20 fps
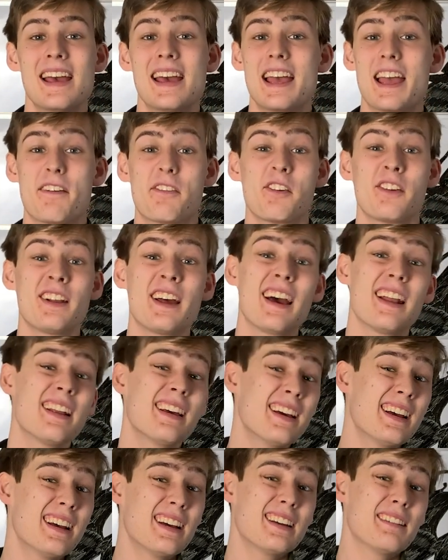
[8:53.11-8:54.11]
If you're not,
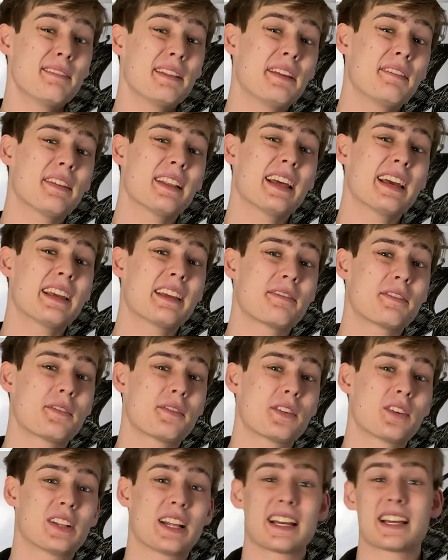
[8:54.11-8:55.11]
leave a like if you
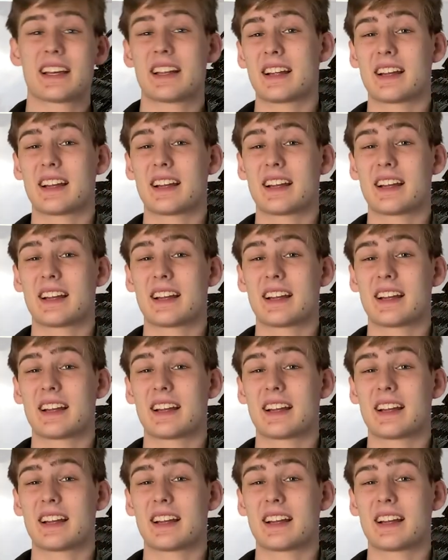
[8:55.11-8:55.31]
feel like it.